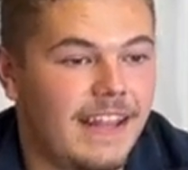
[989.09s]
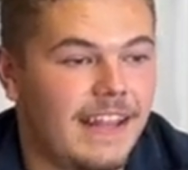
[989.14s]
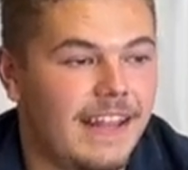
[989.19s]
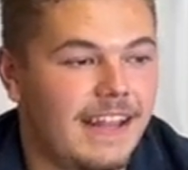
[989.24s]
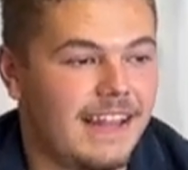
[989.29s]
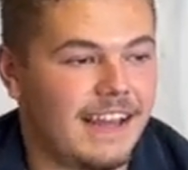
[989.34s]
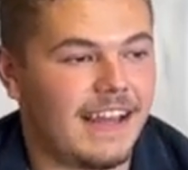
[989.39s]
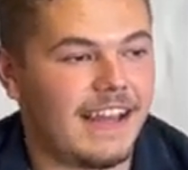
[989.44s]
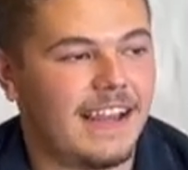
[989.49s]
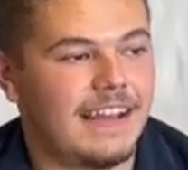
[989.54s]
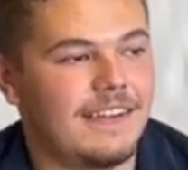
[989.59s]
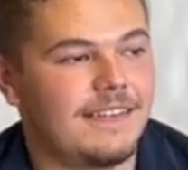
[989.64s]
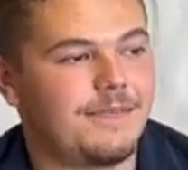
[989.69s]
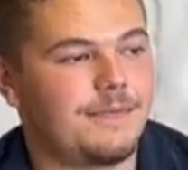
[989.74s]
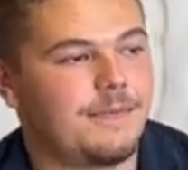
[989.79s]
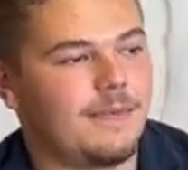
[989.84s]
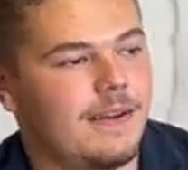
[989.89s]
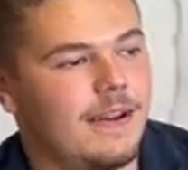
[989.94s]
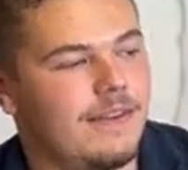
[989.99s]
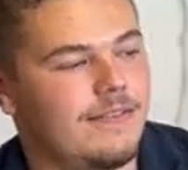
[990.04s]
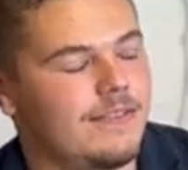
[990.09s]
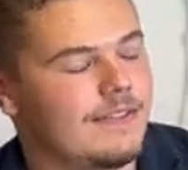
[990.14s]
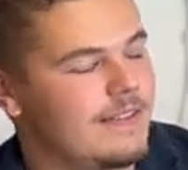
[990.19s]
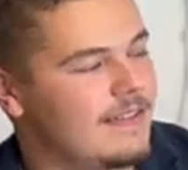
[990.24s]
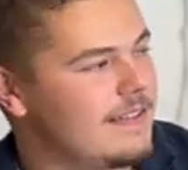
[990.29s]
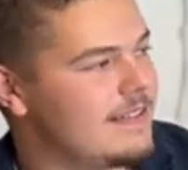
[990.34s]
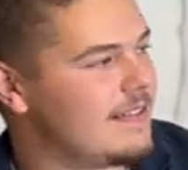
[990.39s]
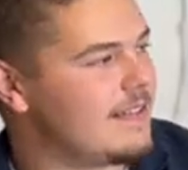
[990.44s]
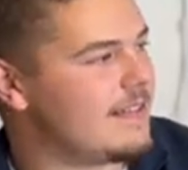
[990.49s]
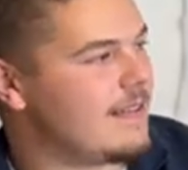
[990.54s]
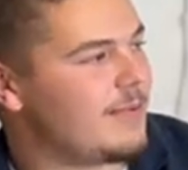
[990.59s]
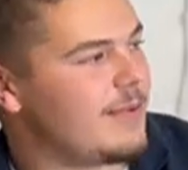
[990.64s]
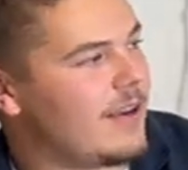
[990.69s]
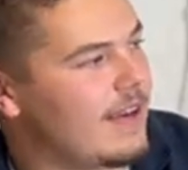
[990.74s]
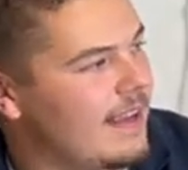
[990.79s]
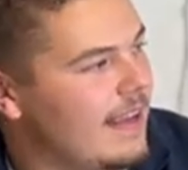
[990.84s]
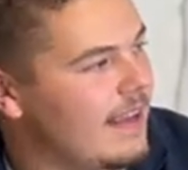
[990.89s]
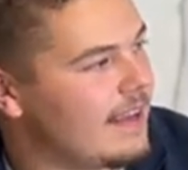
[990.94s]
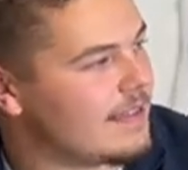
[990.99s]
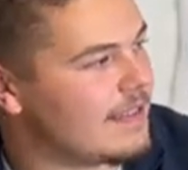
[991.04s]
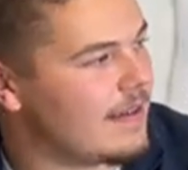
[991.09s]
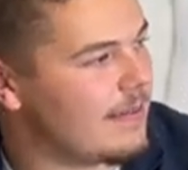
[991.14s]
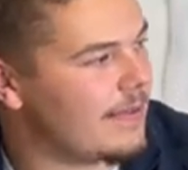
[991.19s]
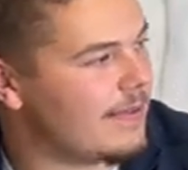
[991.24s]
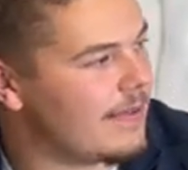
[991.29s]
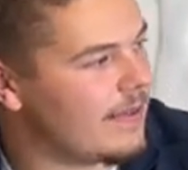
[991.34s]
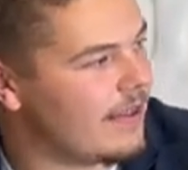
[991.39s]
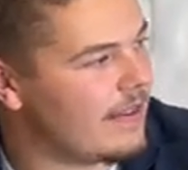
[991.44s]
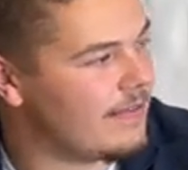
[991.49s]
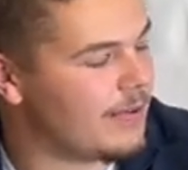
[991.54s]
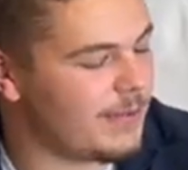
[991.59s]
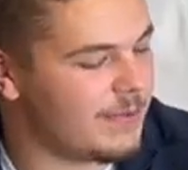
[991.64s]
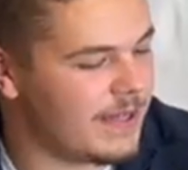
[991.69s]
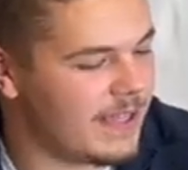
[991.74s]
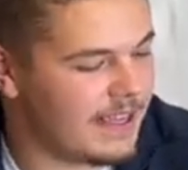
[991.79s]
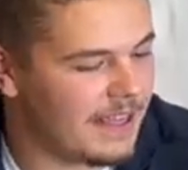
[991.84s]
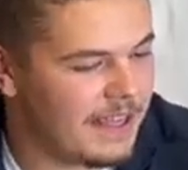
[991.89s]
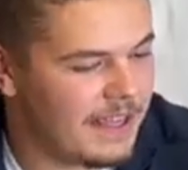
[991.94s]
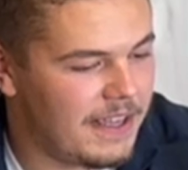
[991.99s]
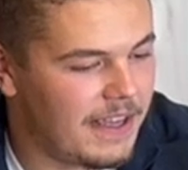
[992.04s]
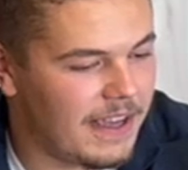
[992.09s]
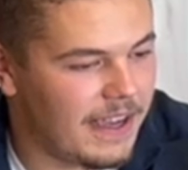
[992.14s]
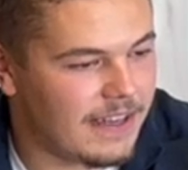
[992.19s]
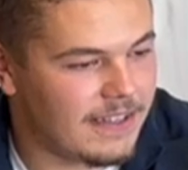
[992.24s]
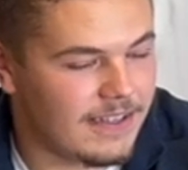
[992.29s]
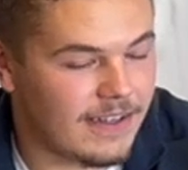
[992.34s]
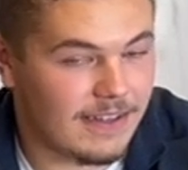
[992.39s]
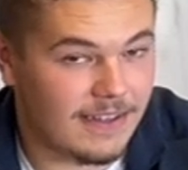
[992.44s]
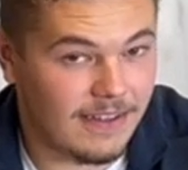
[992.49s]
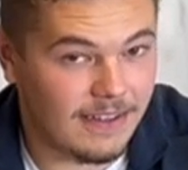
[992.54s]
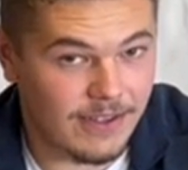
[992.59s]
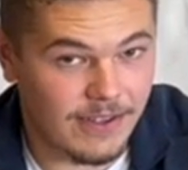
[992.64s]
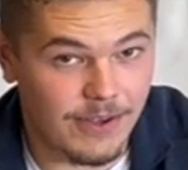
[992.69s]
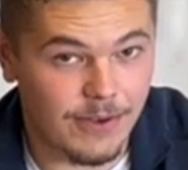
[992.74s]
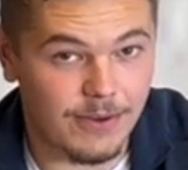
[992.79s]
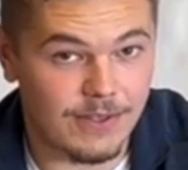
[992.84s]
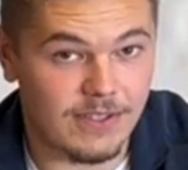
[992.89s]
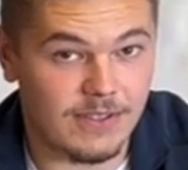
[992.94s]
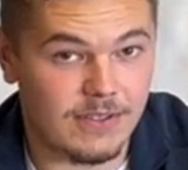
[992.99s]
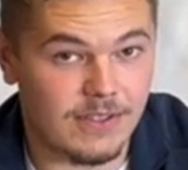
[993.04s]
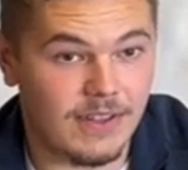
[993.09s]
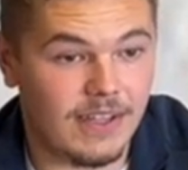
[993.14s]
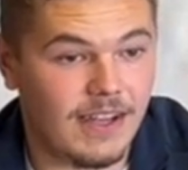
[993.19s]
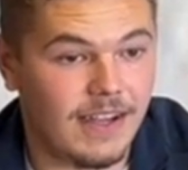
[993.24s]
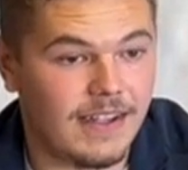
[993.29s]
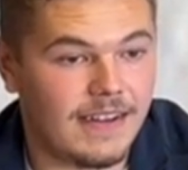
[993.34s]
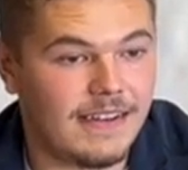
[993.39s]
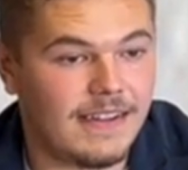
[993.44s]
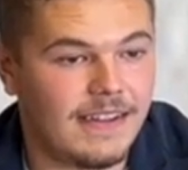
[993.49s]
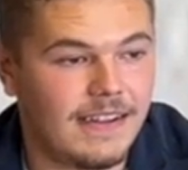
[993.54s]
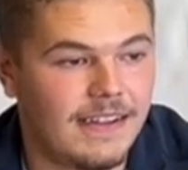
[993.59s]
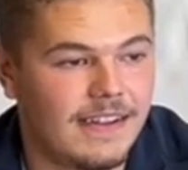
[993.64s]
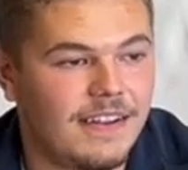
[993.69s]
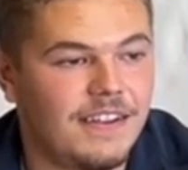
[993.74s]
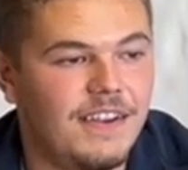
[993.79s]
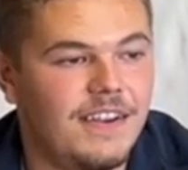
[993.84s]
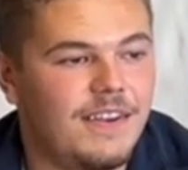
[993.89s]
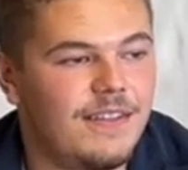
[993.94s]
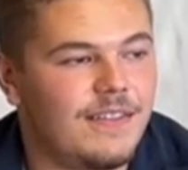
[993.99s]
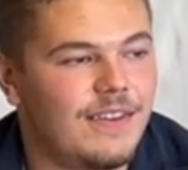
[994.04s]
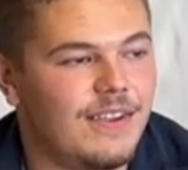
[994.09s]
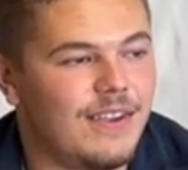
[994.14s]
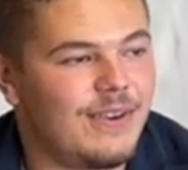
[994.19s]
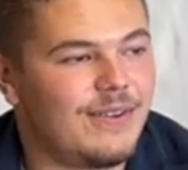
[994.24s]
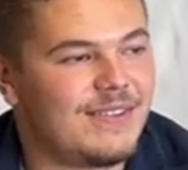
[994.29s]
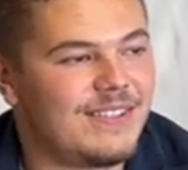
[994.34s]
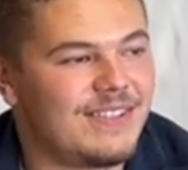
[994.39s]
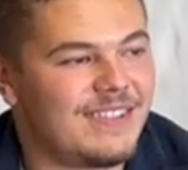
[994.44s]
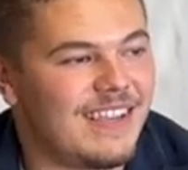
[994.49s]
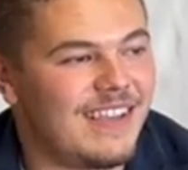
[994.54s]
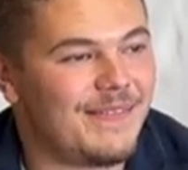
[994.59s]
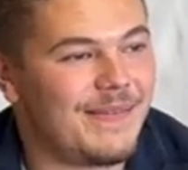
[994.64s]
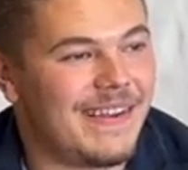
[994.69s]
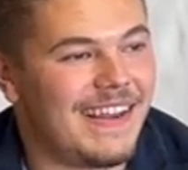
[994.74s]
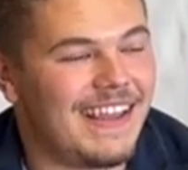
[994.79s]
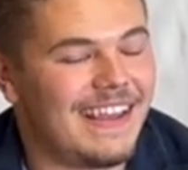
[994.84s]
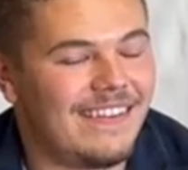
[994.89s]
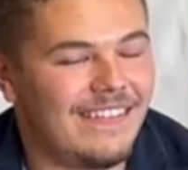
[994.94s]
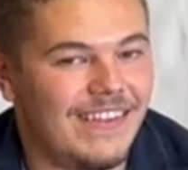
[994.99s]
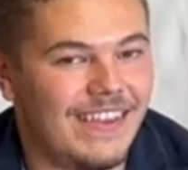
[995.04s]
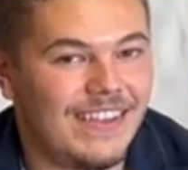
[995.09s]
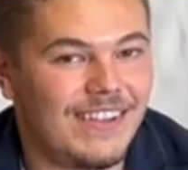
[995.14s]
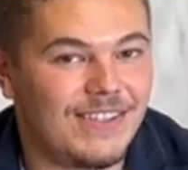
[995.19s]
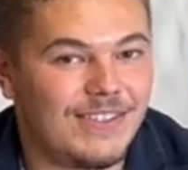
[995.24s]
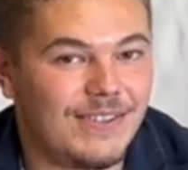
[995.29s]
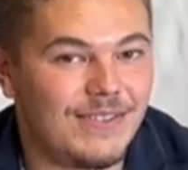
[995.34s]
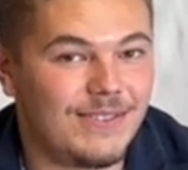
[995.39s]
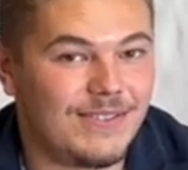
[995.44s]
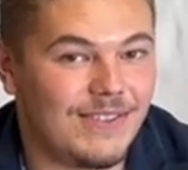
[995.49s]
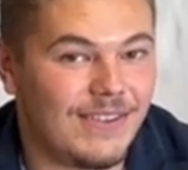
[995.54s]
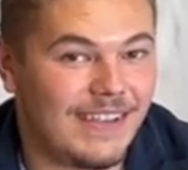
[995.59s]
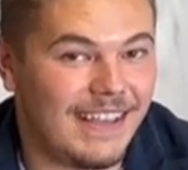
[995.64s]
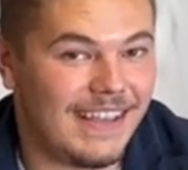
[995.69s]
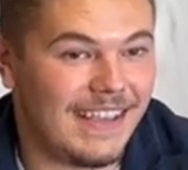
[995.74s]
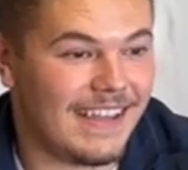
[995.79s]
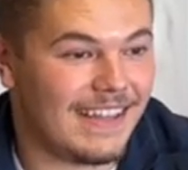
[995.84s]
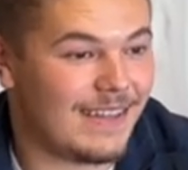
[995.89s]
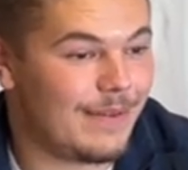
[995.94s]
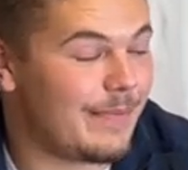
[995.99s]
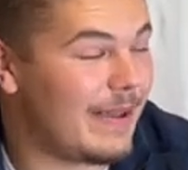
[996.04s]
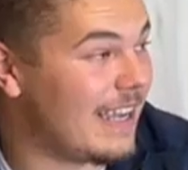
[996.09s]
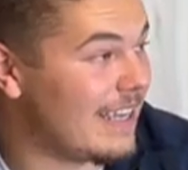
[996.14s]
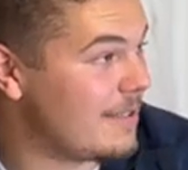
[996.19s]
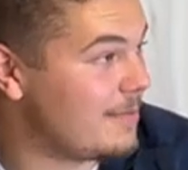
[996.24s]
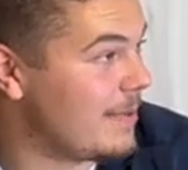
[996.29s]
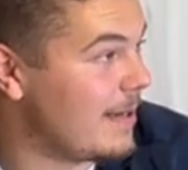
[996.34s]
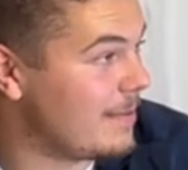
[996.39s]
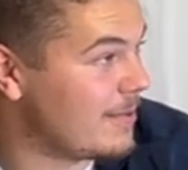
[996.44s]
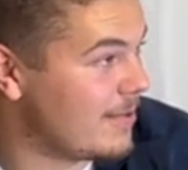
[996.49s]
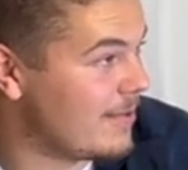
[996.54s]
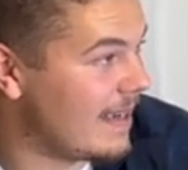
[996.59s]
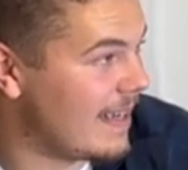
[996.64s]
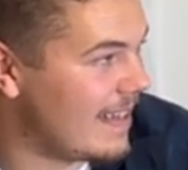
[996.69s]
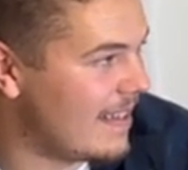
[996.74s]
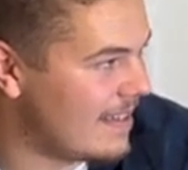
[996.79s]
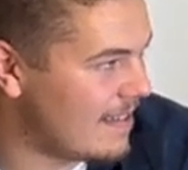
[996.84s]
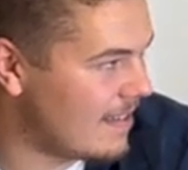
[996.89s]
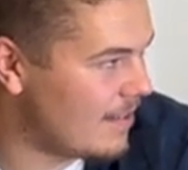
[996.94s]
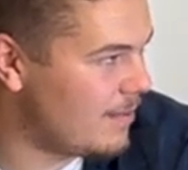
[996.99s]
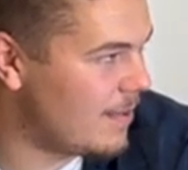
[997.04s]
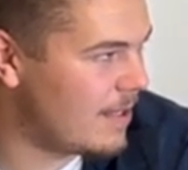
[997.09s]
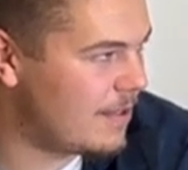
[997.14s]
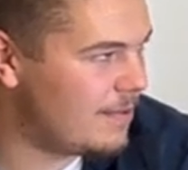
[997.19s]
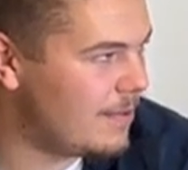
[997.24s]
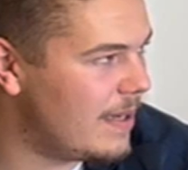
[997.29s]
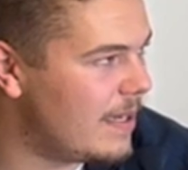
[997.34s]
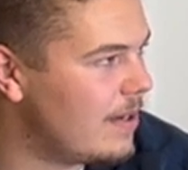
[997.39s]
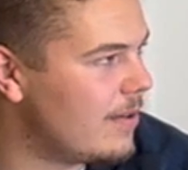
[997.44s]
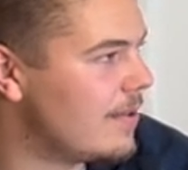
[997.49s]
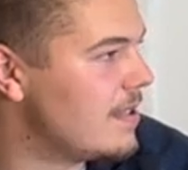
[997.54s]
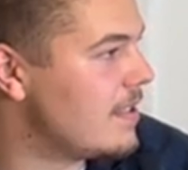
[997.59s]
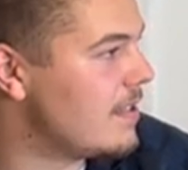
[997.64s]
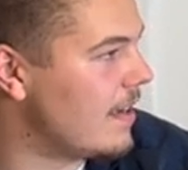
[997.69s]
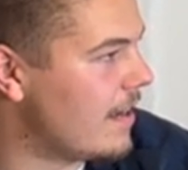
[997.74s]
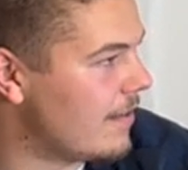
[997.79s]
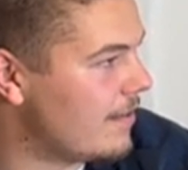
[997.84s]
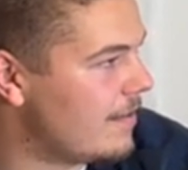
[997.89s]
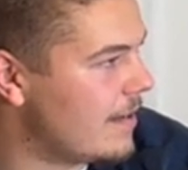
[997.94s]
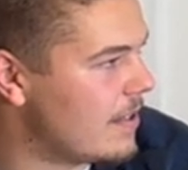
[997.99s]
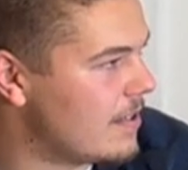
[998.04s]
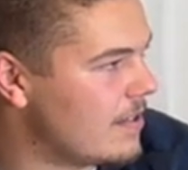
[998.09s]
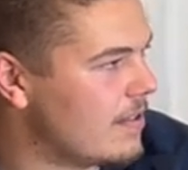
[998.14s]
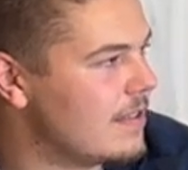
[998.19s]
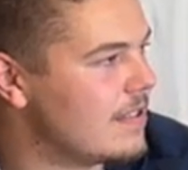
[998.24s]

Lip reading: And I obviously, since I broadcast Somerville every week, I talk to the coaches a lot, and the coaches have been having issues looking at the Max Preps rankings, in which we know it's not official.